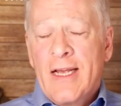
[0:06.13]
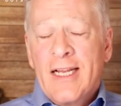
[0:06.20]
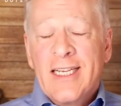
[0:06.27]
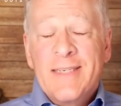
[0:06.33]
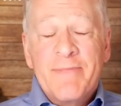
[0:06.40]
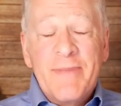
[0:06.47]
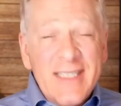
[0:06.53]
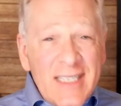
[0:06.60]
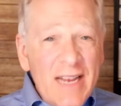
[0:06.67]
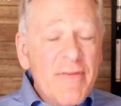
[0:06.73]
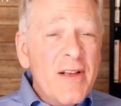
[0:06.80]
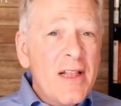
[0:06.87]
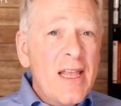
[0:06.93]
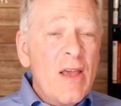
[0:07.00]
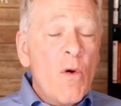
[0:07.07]

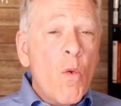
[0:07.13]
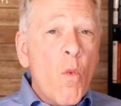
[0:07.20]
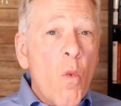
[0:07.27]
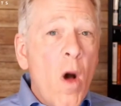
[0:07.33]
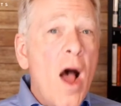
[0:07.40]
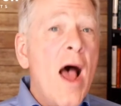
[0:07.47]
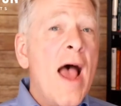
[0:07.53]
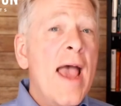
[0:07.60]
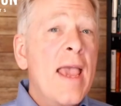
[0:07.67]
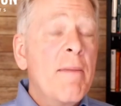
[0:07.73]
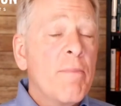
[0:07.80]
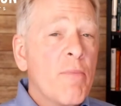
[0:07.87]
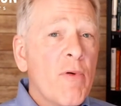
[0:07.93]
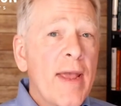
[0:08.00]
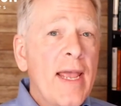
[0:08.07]
Specifically, why
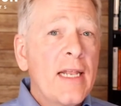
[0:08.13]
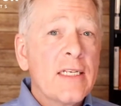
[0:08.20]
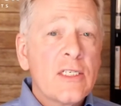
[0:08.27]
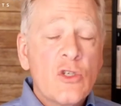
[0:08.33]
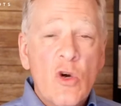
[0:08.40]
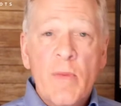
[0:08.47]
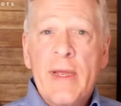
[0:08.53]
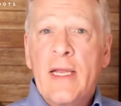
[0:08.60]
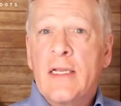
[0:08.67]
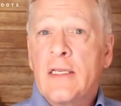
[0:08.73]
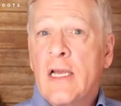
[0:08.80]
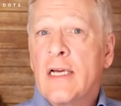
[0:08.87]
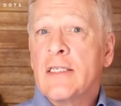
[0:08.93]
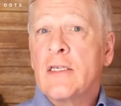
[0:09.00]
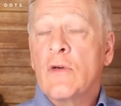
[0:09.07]
brainstorming
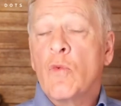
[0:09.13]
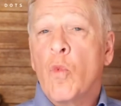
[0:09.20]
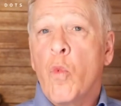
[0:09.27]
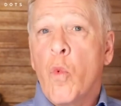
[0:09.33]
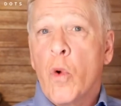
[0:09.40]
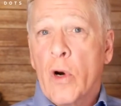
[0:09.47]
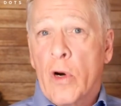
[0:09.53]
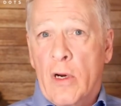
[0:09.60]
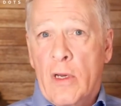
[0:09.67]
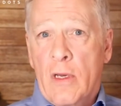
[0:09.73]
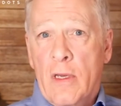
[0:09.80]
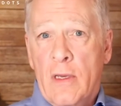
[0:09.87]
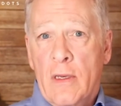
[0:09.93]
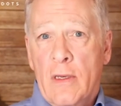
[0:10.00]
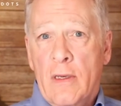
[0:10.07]
doesn't
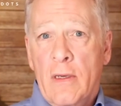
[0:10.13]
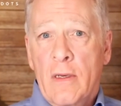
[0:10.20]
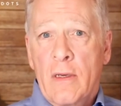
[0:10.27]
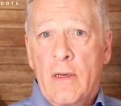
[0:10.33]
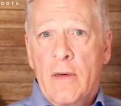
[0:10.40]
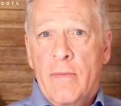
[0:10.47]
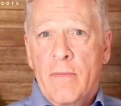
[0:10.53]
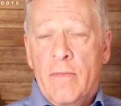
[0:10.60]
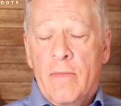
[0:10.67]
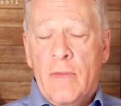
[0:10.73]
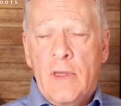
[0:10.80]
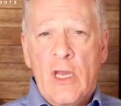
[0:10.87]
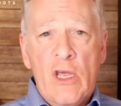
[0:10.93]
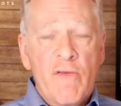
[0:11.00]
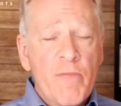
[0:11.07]
work.
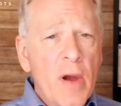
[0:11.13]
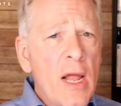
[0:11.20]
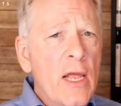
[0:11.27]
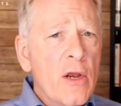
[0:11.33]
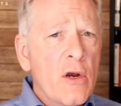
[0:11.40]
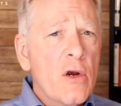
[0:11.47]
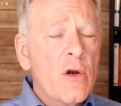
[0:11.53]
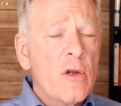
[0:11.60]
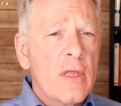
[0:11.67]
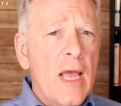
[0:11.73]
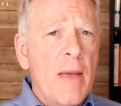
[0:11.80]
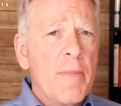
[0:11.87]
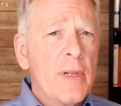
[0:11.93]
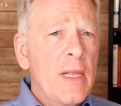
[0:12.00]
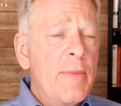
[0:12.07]
Now, you've probably heard
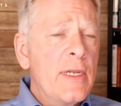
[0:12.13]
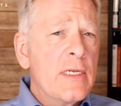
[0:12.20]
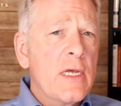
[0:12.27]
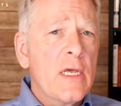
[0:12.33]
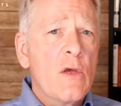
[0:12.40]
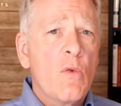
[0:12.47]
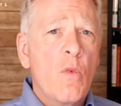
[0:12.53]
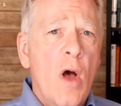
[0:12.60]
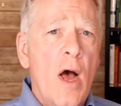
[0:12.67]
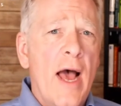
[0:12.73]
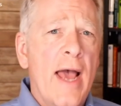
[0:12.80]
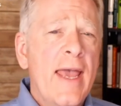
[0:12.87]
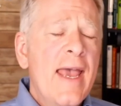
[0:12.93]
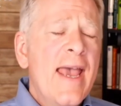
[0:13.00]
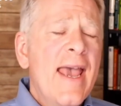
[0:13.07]
that, but let me tell you
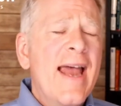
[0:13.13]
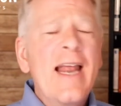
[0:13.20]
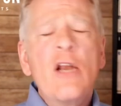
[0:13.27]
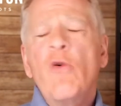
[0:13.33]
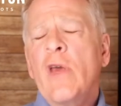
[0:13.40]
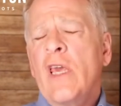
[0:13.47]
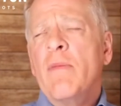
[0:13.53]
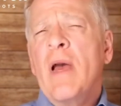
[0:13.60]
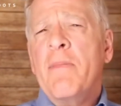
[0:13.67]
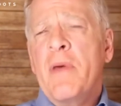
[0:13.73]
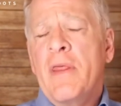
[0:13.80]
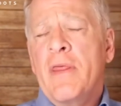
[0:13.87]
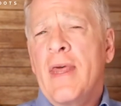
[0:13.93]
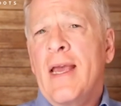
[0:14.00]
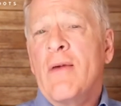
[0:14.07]
why. And I know you might be
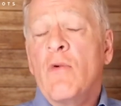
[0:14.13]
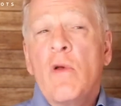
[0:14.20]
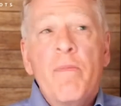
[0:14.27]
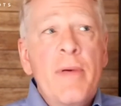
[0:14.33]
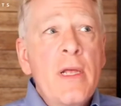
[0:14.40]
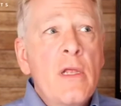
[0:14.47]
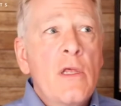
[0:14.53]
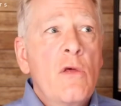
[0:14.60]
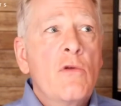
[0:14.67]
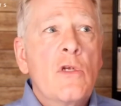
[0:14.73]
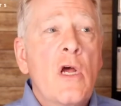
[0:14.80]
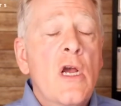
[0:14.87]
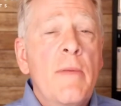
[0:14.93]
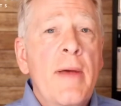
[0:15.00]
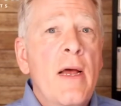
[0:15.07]
thinking, well, Bill, you
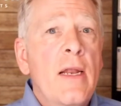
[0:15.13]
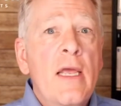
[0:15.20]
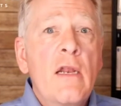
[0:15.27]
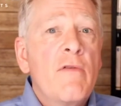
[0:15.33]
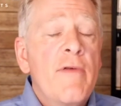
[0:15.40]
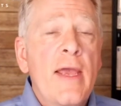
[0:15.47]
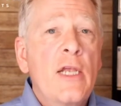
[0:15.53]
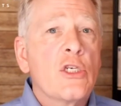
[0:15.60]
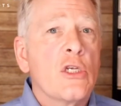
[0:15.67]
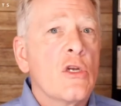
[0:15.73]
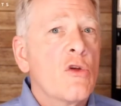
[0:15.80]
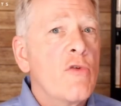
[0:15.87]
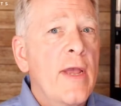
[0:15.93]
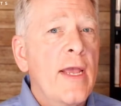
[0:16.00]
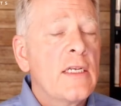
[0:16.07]
talk about innovation,
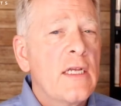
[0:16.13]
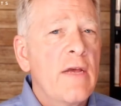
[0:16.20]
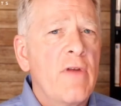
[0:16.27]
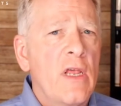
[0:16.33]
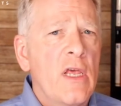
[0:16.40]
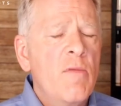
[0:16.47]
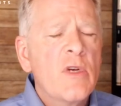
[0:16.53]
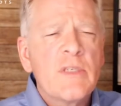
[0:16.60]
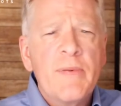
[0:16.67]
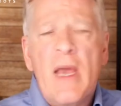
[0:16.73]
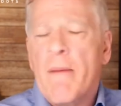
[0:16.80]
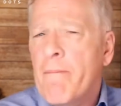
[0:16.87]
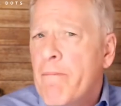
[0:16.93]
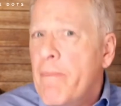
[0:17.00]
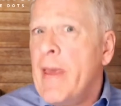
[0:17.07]
creativity. You must be
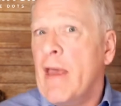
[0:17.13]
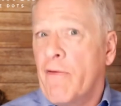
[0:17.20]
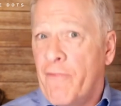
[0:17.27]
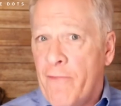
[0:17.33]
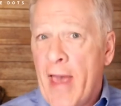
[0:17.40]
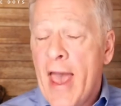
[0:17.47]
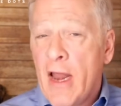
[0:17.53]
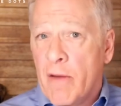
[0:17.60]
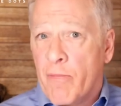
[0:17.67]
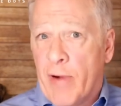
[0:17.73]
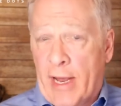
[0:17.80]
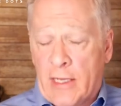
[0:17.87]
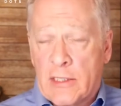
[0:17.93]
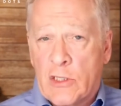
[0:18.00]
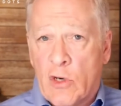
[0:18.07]
a big fan of
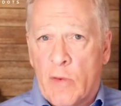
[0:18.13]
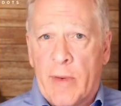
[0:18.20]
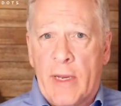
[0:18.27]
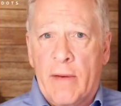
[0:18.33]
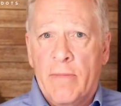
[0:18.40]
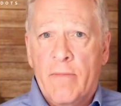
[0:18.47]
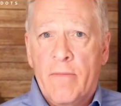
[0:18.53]
brainstorming.